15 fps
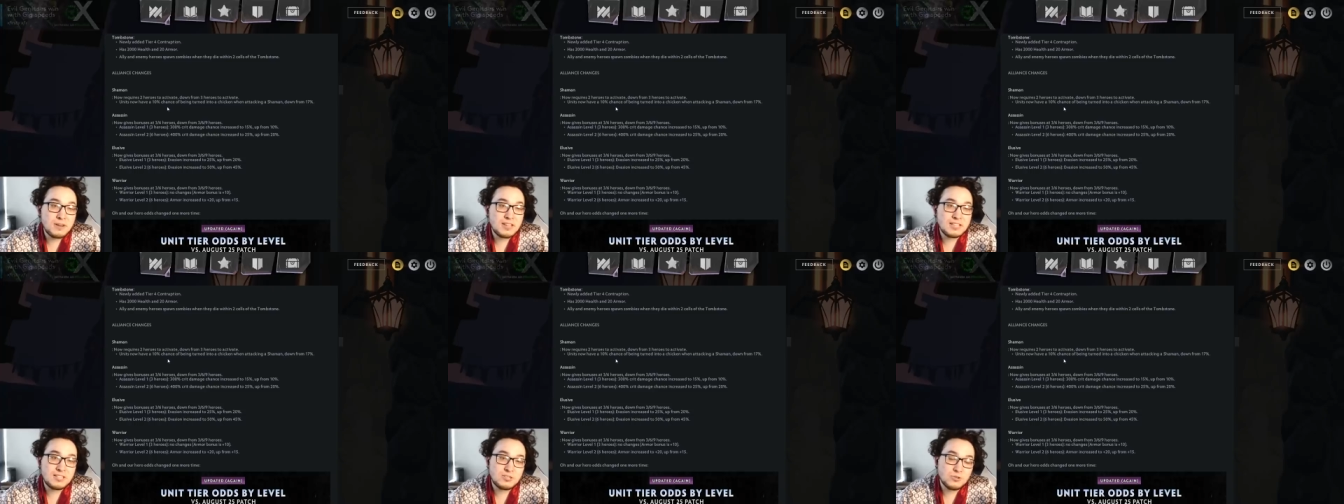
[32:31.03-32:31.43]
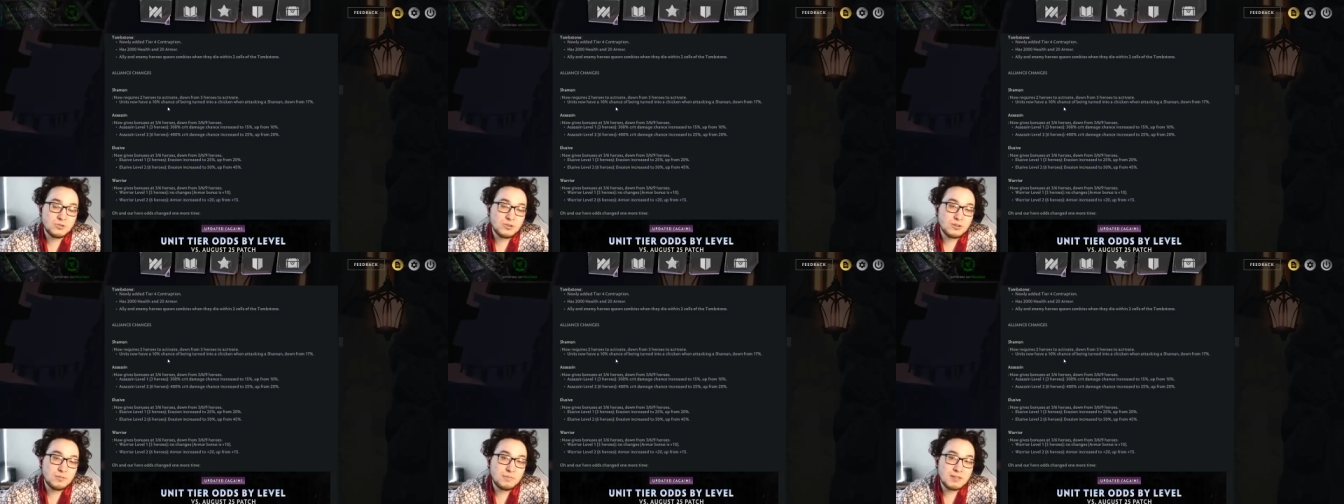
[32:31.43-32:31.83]
that to
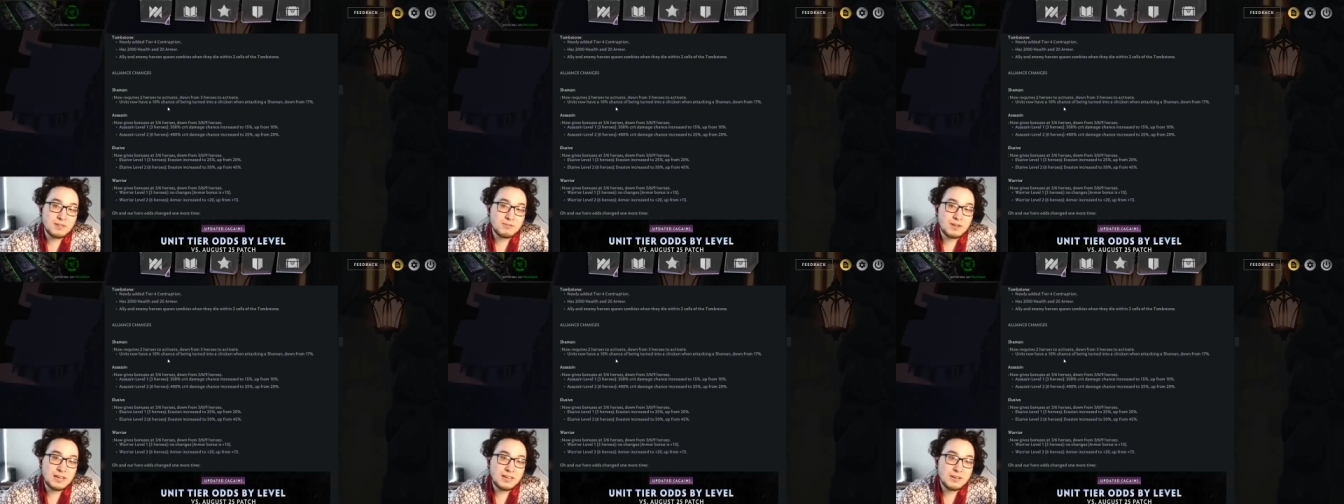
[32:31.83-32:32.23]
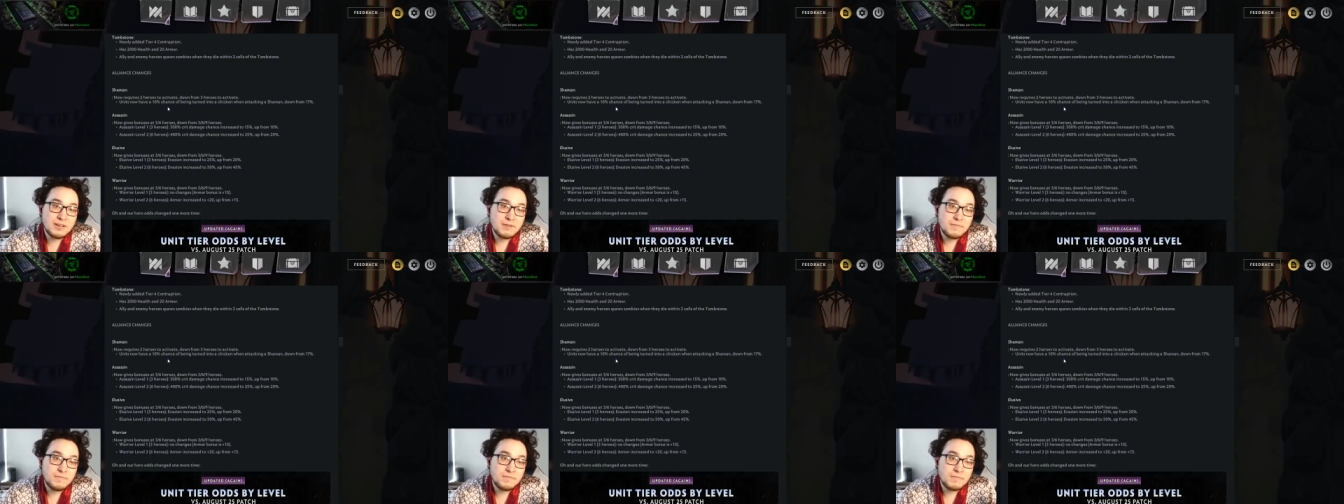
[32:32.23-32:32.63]
Troll, by the way.
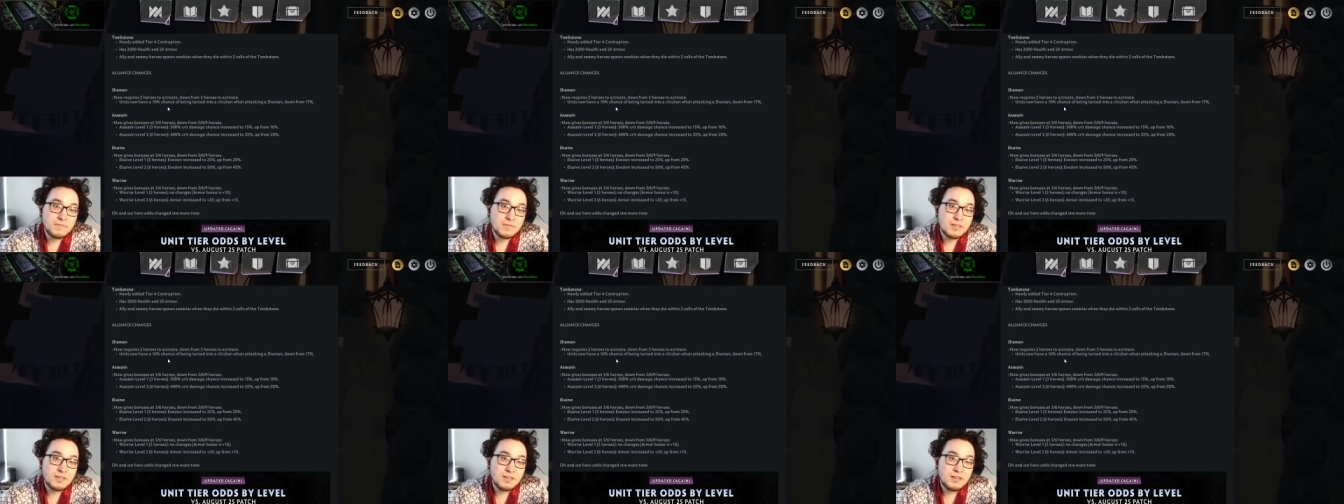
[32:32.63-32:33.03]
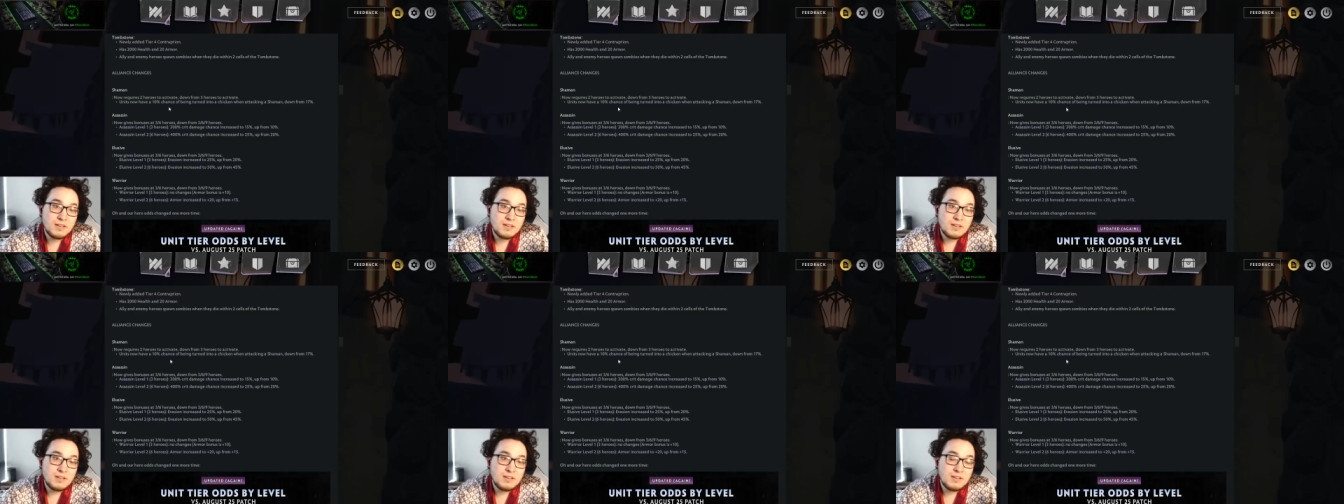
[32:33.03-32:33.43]

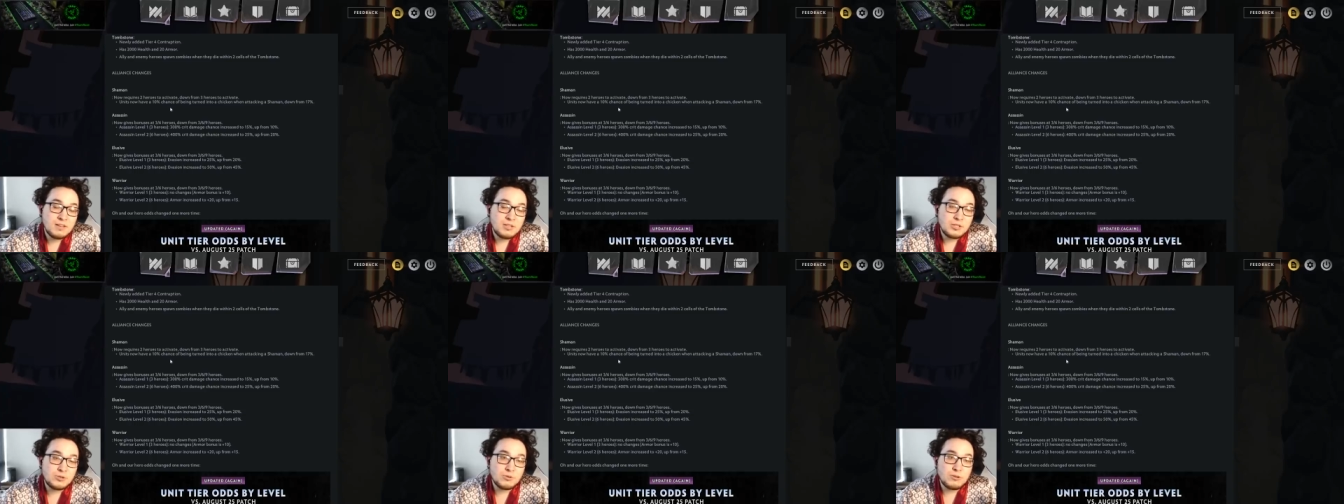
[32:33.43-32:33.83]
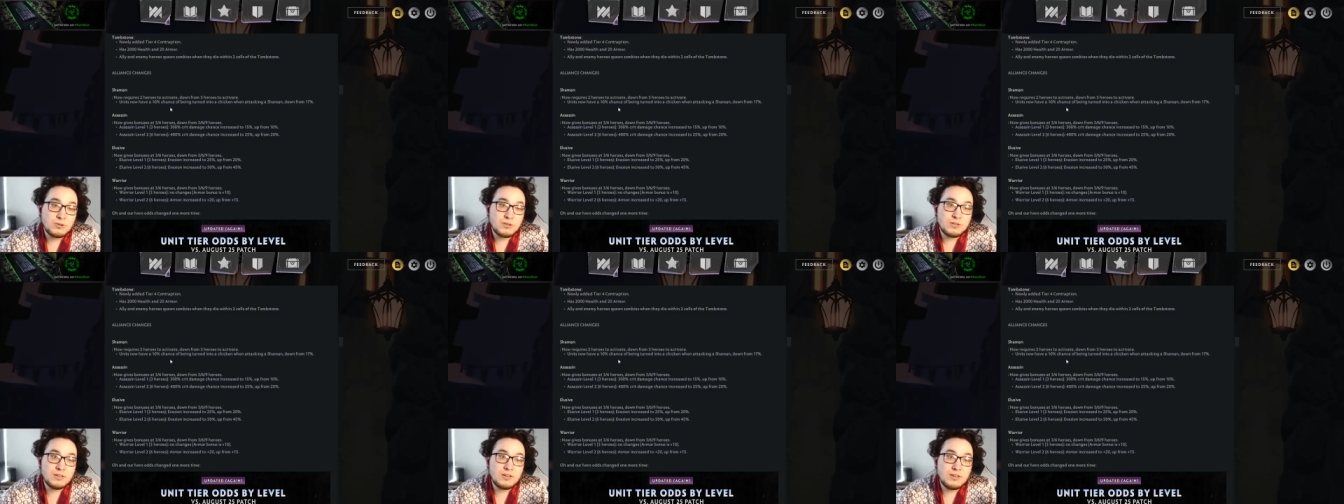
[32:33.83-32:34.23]

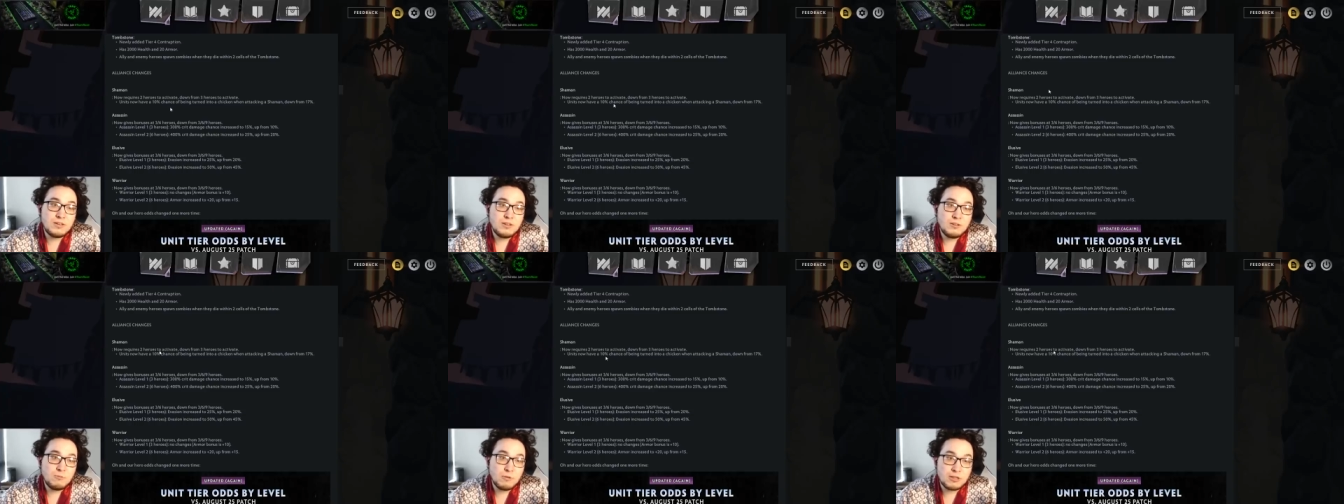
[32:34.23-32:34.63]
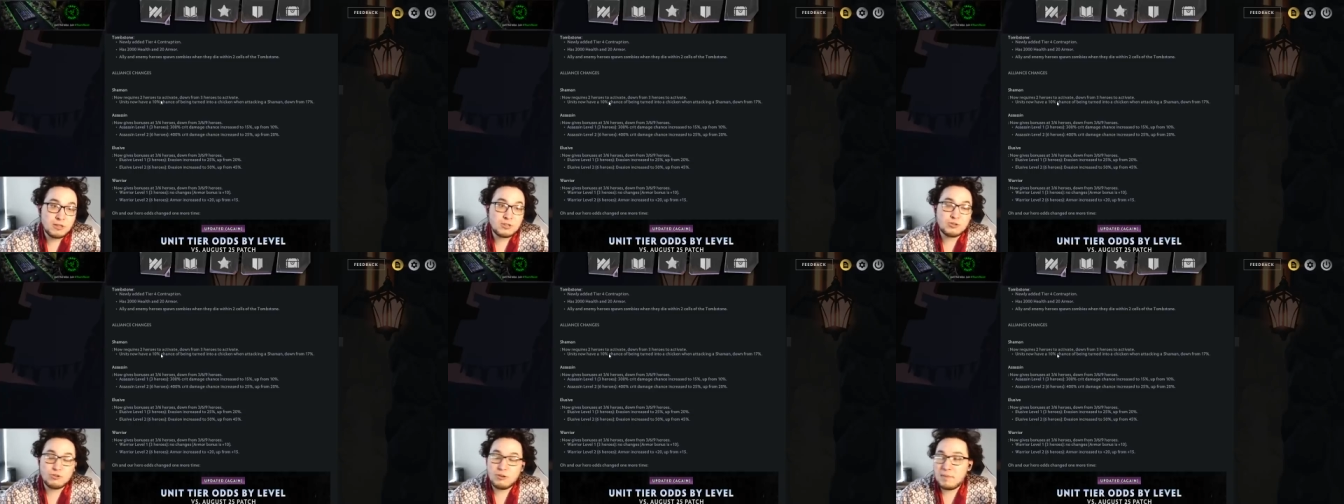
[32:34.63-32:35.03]
Troll with the
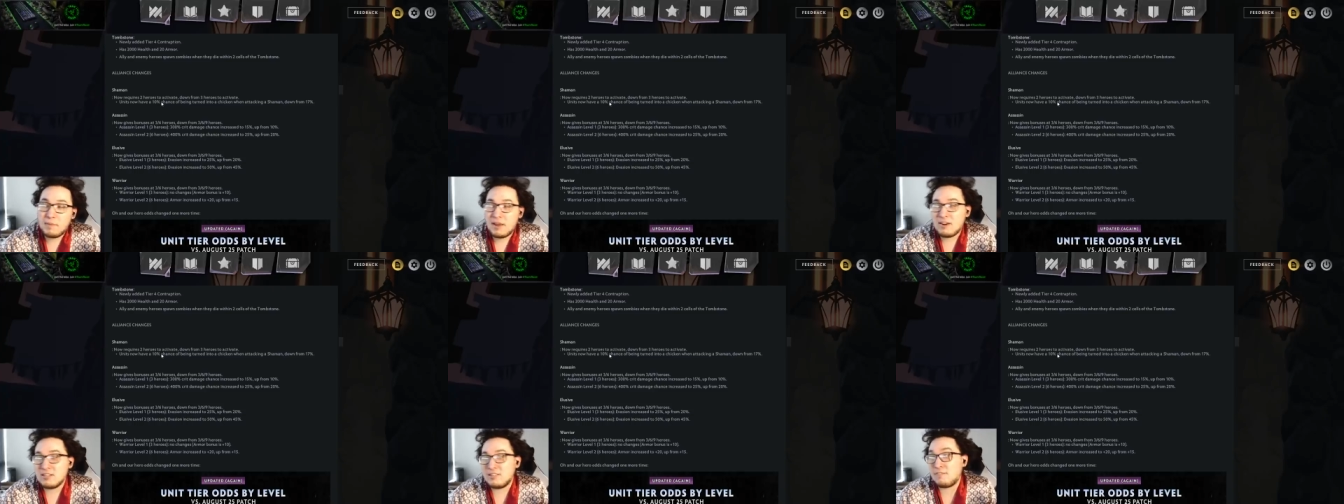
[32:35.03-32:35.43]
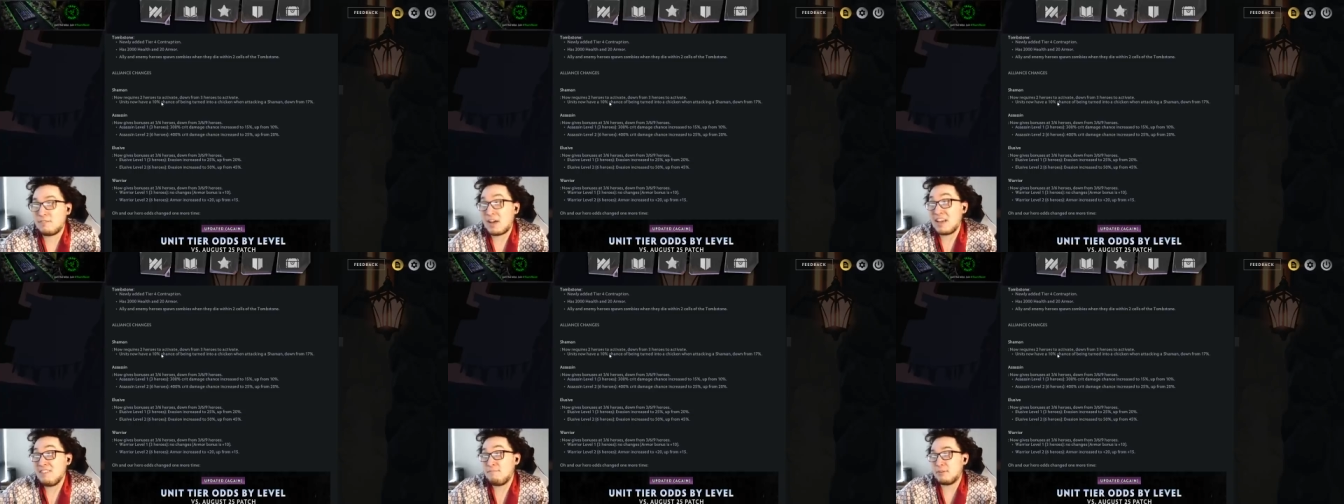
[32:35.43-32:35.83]
Troll pair is
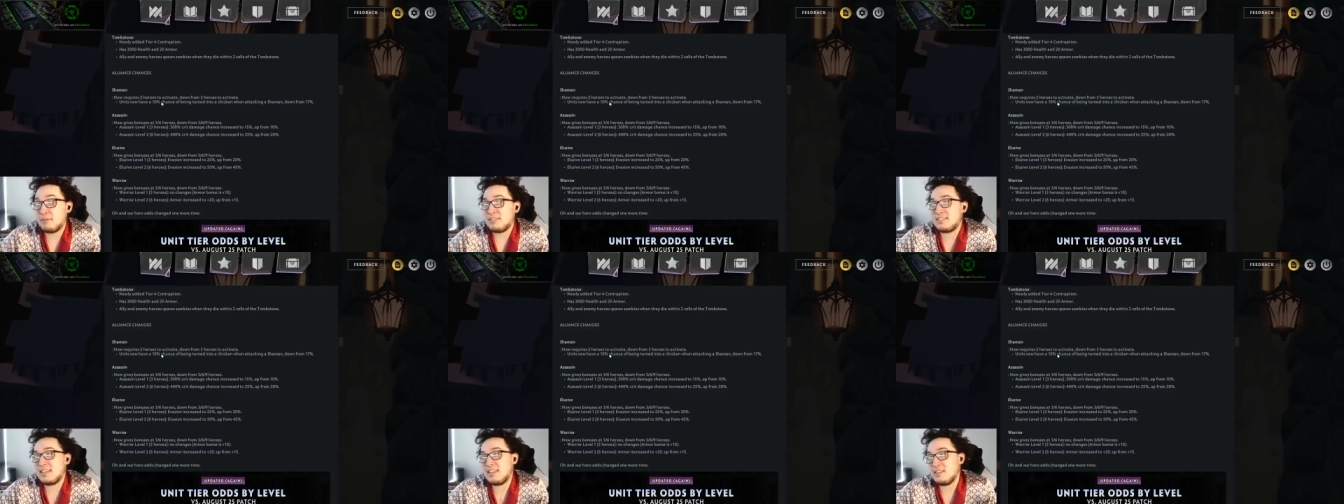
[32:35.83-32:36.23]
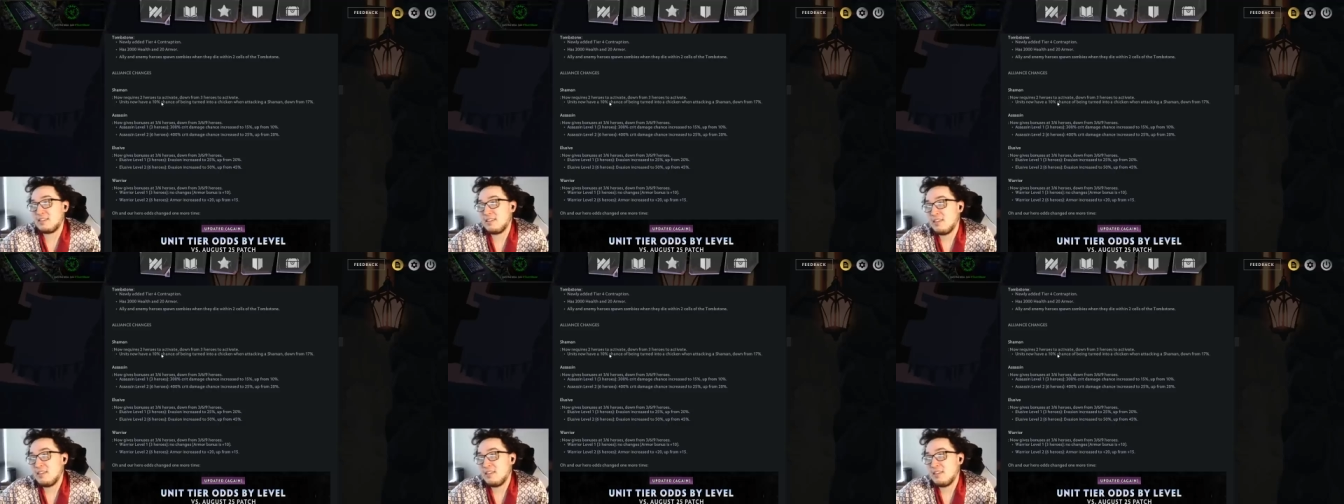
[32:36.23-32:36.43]
5%